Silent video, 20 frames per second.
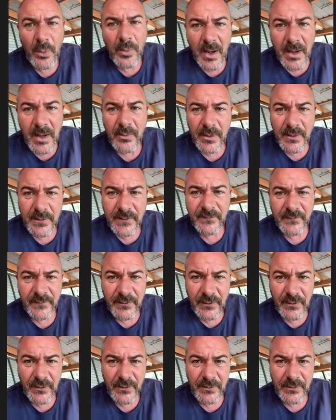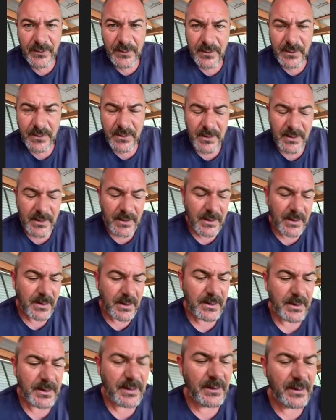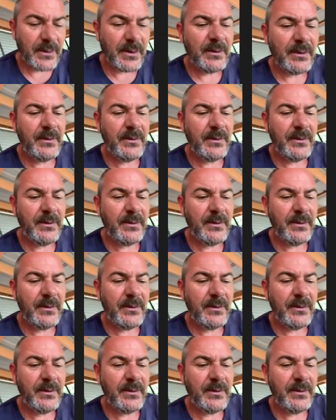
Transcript: way works for you, you know?